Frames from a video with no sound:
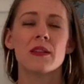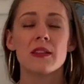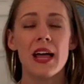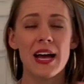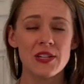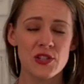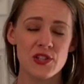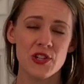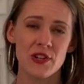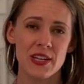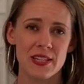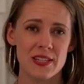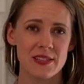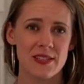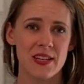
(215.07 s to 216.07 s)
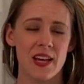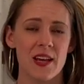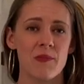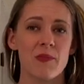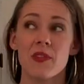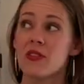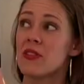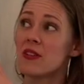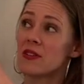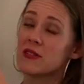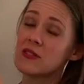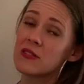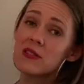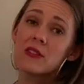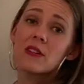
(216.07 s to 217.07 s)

Last year at this time, this